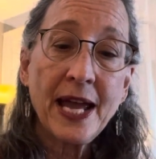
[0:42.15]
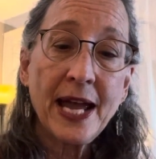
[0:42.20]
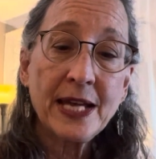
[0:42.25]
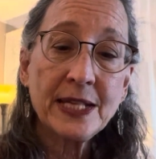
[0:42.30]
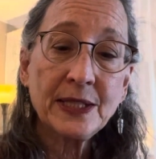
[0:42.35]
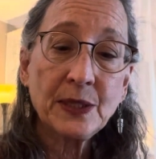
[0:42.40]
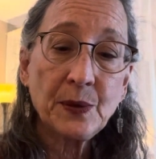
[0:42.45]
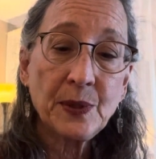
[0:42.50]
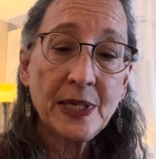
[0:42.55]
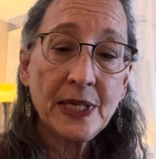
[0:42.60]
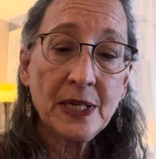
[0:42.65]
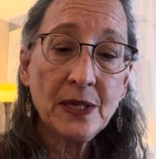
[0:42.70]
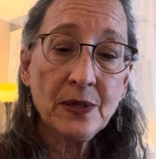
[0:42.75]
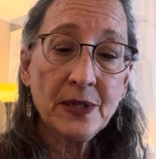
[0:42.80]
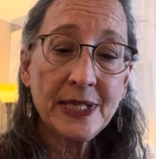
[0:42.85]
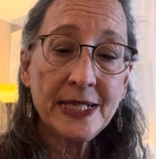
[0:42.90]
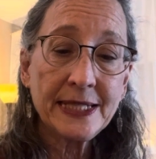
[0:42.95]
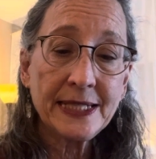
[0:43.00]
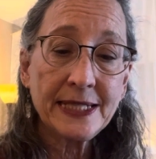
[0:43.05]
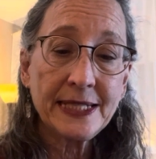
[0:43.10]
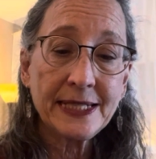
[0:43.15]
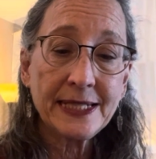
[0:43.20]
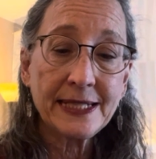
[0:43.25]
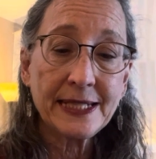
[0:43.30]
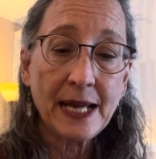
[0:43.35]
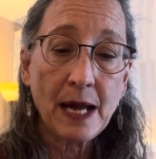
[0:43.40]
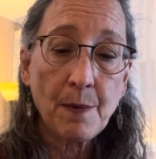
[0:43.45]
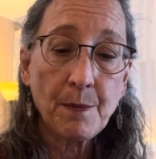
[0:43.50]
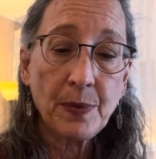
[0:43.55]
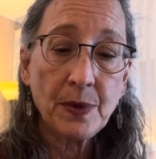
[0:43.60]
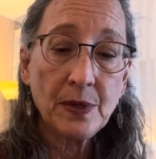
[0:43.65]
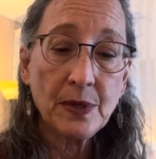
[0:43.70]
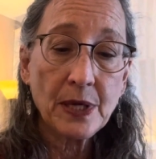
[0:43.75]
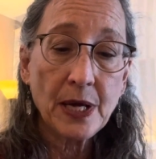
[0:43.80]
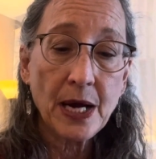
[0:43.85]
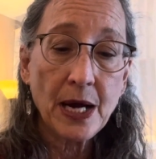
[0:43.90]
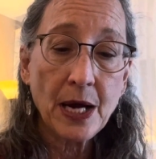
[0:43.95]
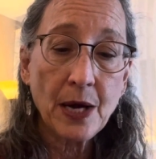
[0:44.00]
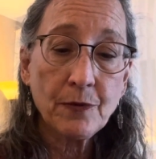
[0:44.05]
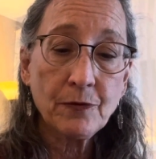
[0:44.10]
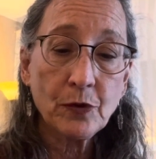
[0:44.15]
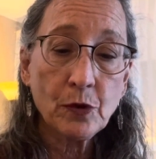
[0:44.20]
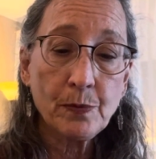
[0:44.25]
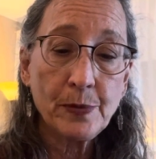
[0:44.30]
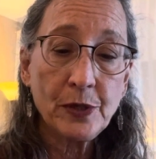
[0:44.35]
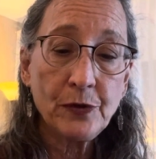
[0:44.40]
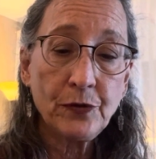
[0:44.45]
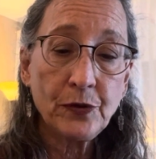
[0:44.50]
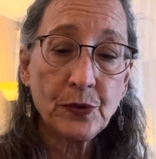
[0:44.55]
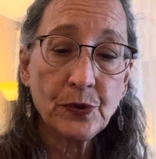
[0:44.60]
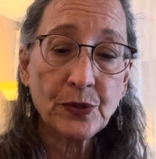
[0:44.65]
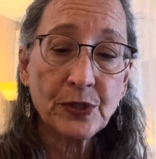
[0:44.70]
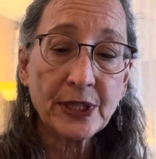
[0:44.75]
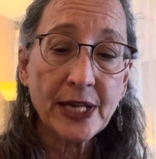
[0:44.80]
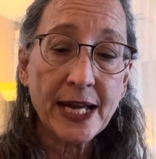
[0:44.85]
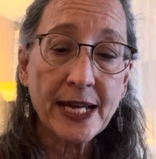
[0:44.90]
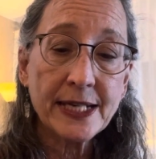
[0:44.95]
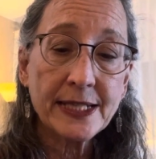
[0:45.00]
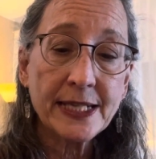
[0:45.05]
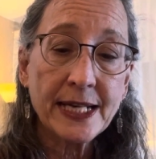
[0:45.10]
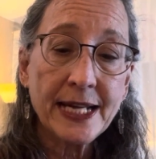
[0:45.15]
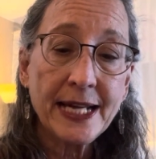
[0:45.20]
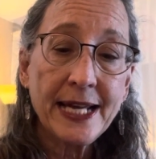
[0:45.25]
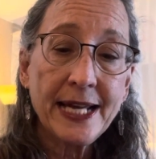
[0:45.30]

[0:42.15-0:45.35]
And so here is an example of ruby fuchsite.